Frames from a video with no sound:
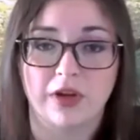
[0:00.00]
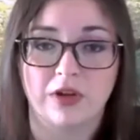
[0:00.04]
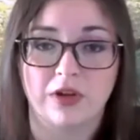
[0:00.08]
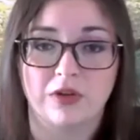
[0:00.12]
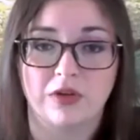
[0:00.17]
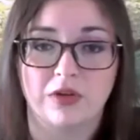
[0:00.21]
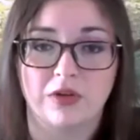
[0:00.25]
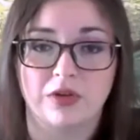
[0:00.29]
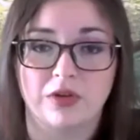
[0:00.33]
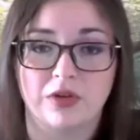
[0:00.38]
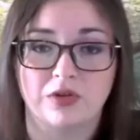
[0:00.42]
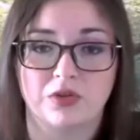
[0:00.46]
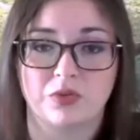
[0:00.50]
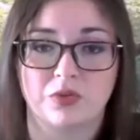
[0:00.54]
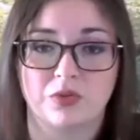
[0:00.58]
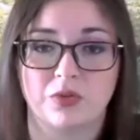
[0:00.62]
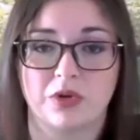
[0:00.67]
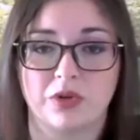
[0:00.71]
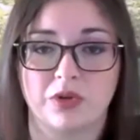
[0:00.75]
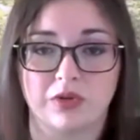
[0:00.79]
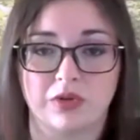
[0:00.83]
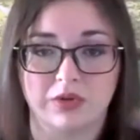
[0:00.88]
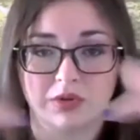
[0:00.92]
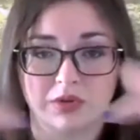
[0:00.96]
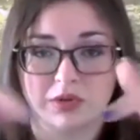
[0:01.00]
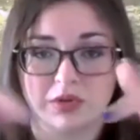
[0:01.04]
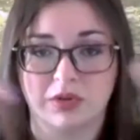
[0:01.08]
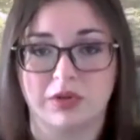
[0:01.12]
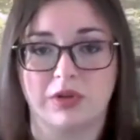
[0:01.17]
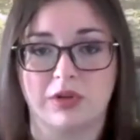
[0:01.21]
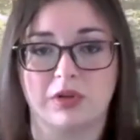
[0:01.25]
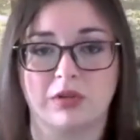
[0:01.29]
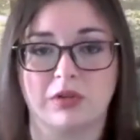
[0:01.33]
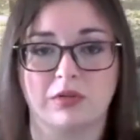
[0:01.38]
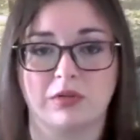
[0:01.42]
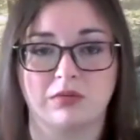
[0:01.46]
You can use one of those
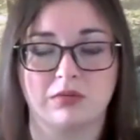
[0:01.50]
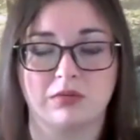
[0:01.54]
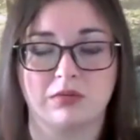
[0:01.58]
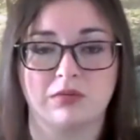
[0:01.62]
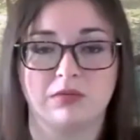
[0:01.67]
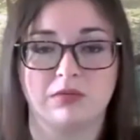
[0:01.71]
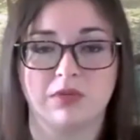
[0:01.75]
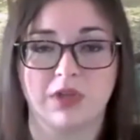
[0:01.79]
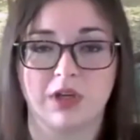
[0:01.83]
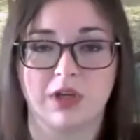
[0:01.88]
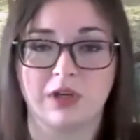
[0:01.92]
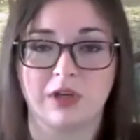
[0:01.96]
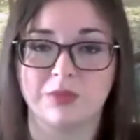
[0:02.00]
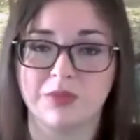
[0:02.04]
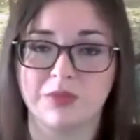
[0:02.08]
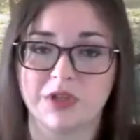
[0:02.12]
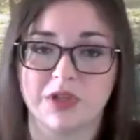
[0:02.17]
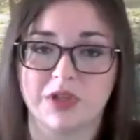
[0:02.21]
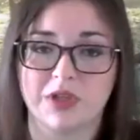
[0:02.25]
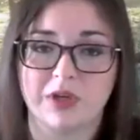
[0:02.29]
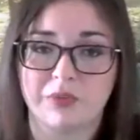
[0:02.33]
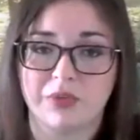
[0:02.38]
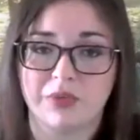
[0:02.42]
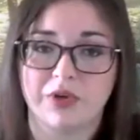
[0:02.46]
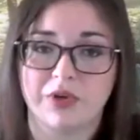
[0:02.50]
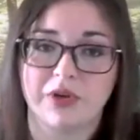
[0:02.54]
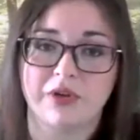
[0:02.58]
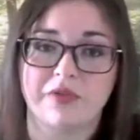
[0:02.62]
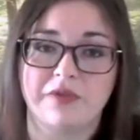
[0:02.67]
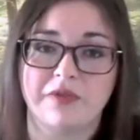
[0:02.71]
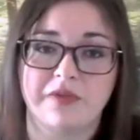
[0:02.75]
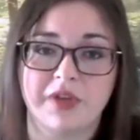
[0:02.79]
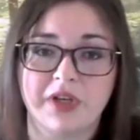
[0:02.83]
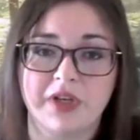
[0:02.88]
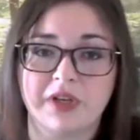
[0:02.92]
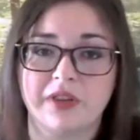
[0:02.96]
little tubs and put your
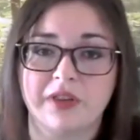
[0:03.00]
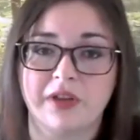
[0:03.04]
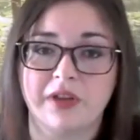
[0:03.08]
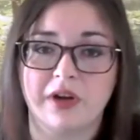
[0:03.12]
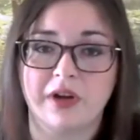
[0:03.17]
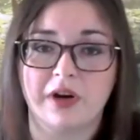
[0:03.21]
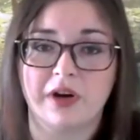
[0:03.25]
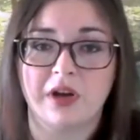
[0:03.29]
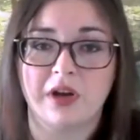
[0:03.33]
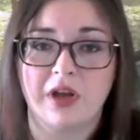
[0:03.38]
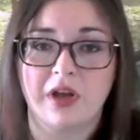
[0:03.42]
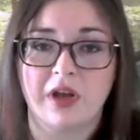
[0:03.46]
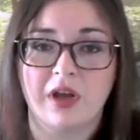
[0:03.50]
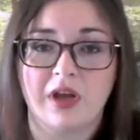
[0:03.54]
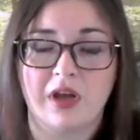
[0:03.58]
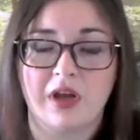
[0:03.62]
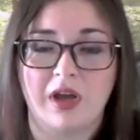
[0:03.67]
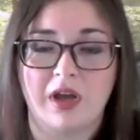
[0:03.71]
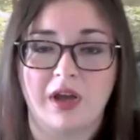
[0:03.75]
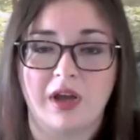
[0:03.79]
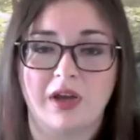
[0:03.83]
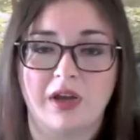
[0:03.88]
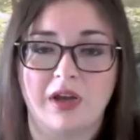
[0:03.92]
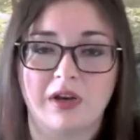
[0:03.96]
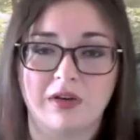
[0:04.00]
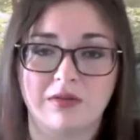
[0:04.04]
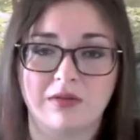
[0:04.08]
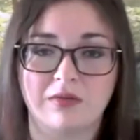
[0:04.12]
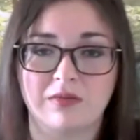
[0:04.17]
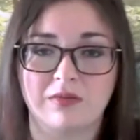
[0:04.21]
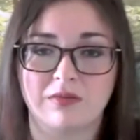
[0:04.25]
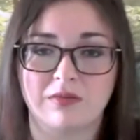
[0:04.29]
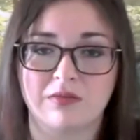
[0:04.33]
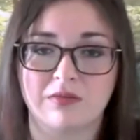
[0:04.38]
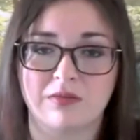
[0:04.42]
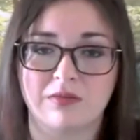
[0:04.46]
feet in there and
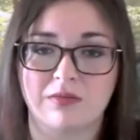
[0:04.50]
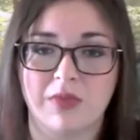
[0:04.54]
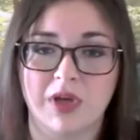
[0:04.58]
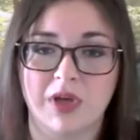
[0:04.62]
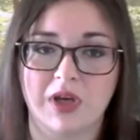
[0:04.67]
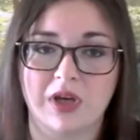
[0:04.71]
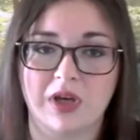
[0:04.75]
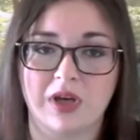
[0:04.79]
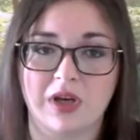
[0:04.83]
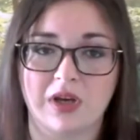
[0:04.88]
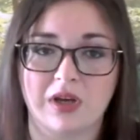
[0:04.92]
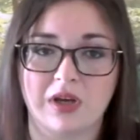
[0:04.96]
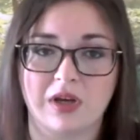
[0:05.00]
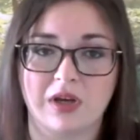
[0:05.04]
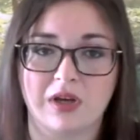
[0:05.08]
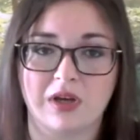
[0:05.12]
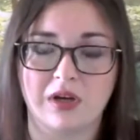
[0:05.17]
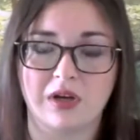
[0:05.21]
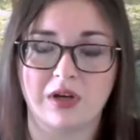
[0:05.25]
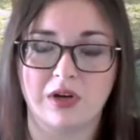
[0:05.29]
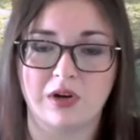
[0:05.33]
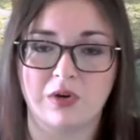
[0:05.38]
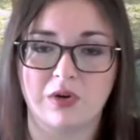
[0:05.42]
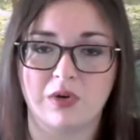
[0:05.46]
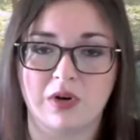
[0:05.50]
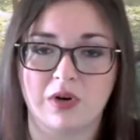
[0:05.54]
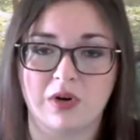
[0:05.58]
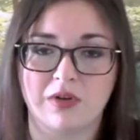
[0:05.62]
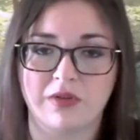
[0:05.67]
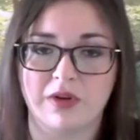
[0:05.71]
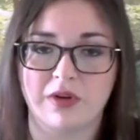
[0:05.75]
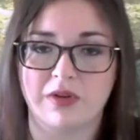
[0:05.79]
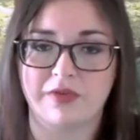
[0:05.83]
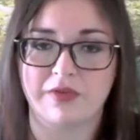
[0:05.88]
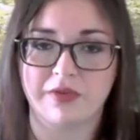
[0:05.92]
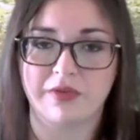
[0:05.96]
make, you know,
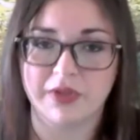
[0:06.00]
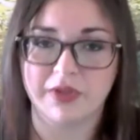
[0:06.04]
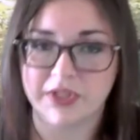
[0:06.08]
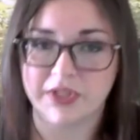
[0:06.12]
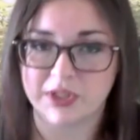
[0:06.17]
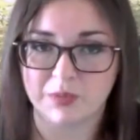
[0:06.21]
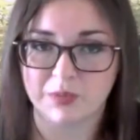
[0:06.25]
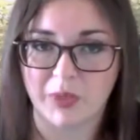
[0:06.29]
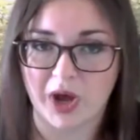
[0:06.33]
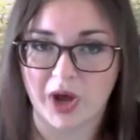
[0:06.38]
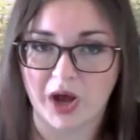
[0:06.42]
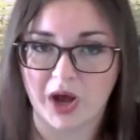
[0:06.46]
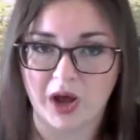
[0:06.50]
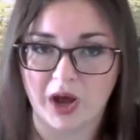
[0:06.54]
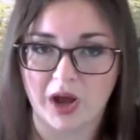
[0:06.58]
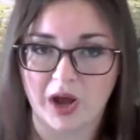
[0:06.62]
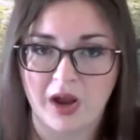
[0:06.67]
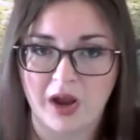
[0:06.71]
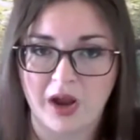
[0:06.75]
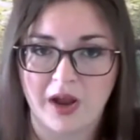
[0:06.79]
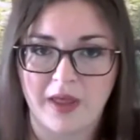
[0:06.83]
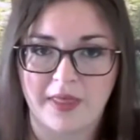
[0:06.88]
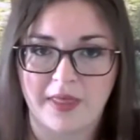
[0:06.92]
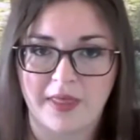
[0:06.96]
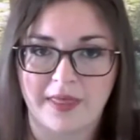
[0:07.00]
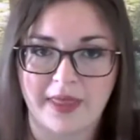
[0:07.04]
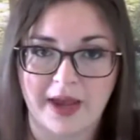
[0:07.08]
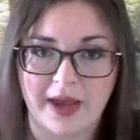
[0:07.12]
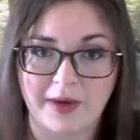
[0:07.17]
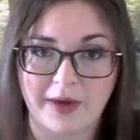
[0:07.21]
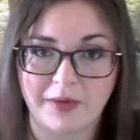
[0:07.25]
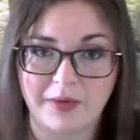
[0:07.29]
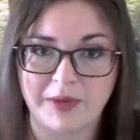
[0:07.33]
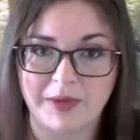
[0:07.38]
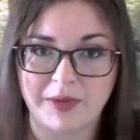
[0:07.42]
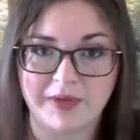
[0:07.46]
a foot spa. That
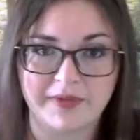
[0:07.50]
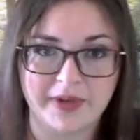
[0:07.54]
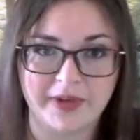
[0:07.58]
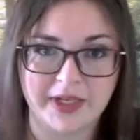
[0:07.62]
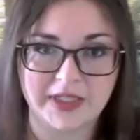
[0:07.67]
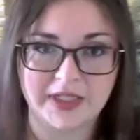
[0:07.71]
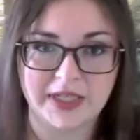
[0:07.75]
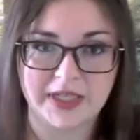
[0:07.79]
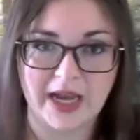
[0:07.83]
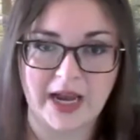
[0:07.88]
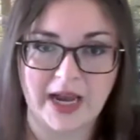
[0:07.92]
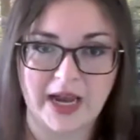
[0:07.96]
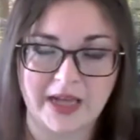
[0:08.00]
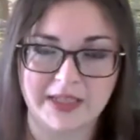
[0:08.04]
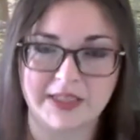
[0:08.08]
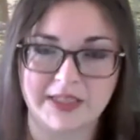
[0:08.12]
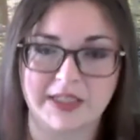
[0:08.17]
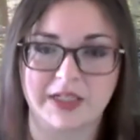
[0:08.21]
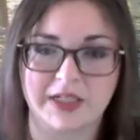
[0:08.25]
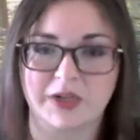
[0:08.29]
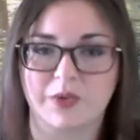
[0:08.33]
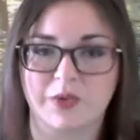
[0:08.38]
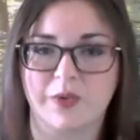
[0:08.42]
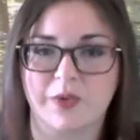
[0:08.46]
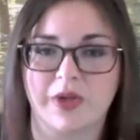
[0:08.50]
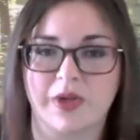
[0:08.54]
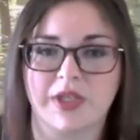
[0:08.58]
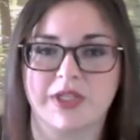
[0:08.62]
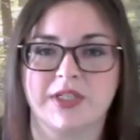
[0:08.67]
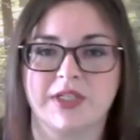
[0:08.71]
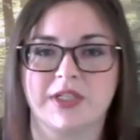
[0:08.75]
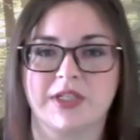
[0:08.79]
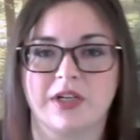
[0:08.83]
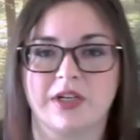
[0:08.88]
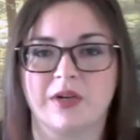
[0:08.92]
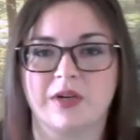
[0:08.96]
would be fantastic with
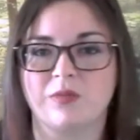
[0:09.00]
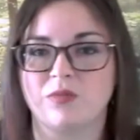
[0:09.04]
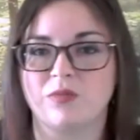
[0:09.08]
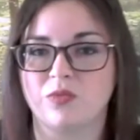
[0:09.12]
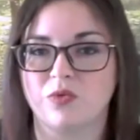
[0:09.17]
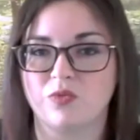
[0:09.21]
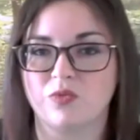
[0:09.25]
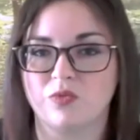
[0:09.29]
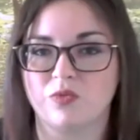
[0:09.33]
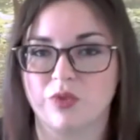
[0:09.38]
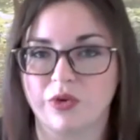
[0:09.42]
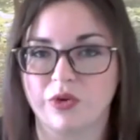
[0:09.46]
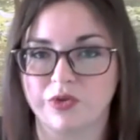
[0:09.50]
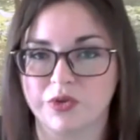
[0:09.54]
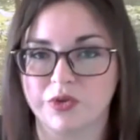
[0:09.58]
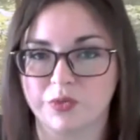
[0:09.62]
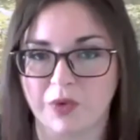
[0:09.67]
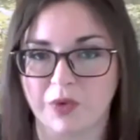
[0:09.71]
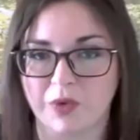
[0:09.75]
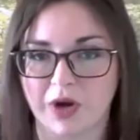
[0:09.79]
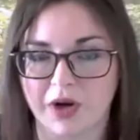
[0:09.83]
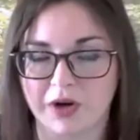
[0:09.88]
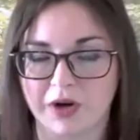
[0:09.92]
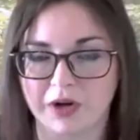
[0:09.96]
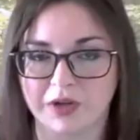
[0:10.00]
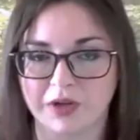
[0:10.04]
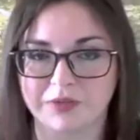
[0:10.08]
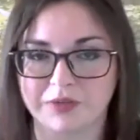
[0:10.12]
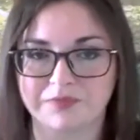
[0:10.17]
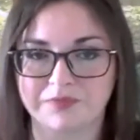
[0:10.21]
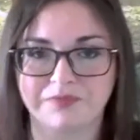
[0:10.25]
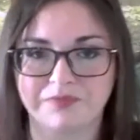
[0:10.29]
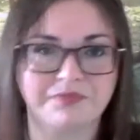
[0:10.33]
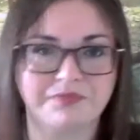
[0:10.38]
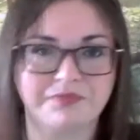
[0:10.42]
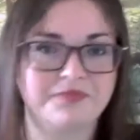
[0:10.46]
some rose water,
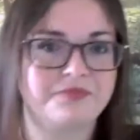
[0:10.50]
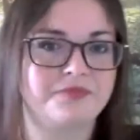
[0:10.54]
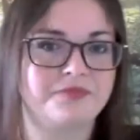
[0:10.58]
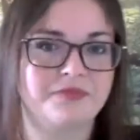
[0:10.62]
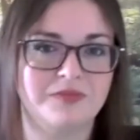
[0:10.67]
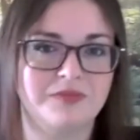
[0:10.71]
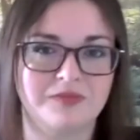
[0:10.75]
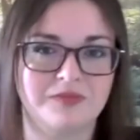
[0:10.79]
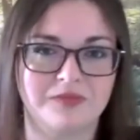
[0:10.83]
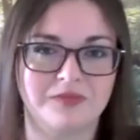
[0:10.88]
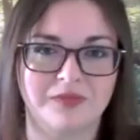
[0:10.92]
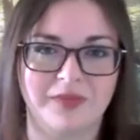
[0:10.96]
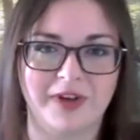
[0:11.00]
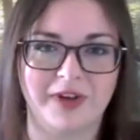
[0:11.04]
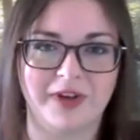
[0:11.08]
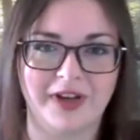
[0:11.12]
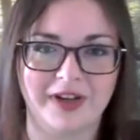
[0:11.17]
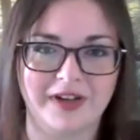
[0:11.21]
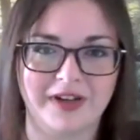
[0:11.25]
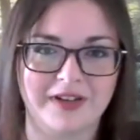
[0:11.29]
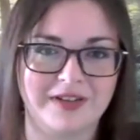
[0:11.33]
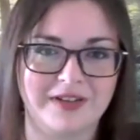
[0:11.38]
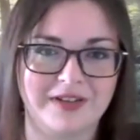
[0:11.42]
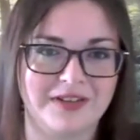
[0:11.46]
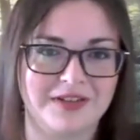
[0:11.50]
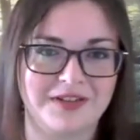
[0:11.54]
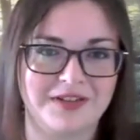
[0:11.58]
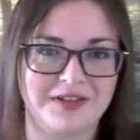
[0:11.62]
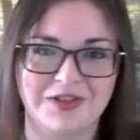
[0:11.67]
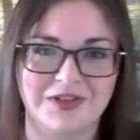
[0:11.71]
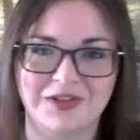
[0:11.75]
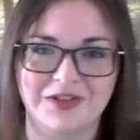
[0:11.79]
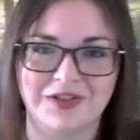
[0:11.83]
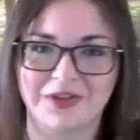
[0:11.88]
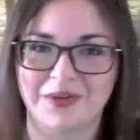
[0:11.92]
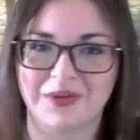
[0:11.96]
right?
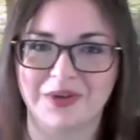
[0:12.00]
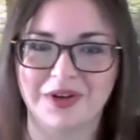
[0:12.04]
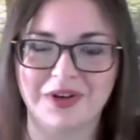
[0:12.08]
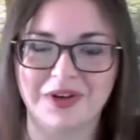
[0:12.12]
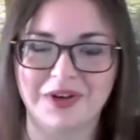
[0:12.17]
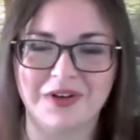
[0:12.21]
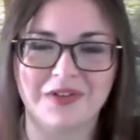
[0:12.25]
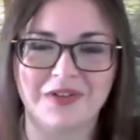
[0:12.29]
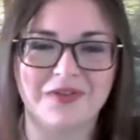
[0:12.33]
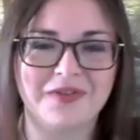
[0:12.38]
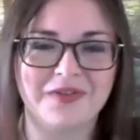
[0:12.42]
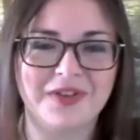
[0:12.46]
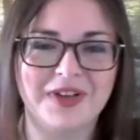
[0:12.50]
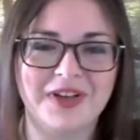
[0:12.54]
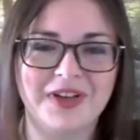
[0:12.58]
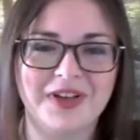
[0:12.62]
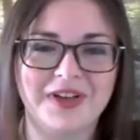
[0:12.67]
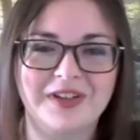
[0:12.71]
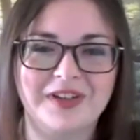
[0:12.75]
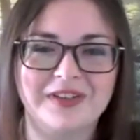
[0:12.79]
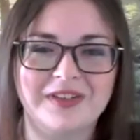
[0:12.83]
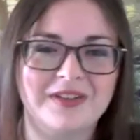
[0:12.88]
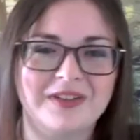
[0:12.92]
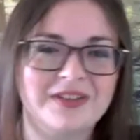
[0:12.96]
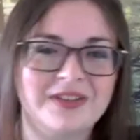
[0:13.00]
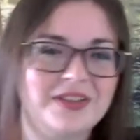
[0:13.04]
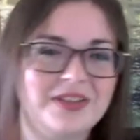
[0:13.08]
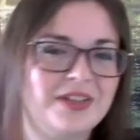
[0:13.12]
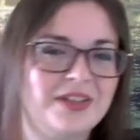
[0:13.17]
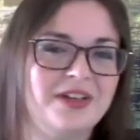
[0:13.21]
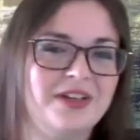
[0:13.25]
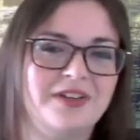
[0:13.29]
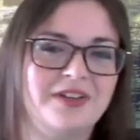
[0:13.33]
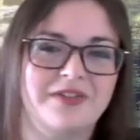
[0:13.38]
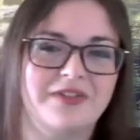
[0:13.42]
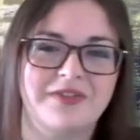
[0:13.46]
Soaking your feet,
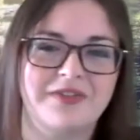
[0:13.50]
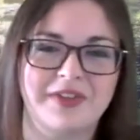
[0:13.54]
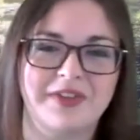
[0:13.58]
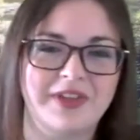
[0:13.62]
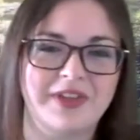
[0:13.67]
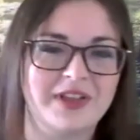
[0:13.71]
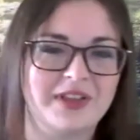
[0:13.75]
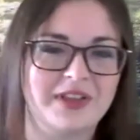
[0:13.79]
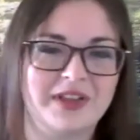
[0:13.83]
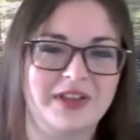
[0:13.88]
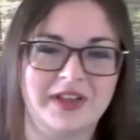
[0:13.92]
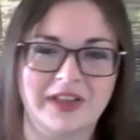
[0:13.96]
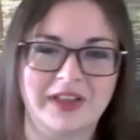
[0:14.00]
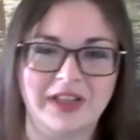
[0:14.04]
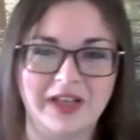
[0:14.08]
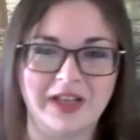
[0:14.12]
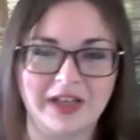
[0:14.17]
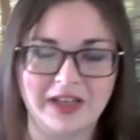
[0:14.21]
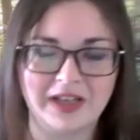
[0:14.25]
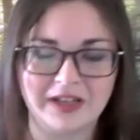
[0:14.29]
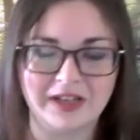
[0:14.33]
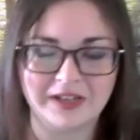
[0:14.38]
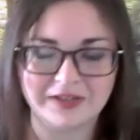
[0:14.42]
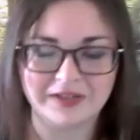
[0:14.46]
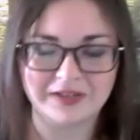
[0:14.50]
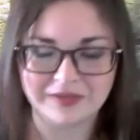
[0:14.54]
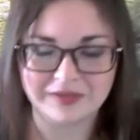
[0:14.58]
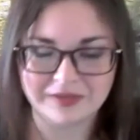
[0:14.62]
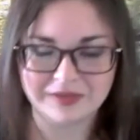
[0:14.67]
feeling the love.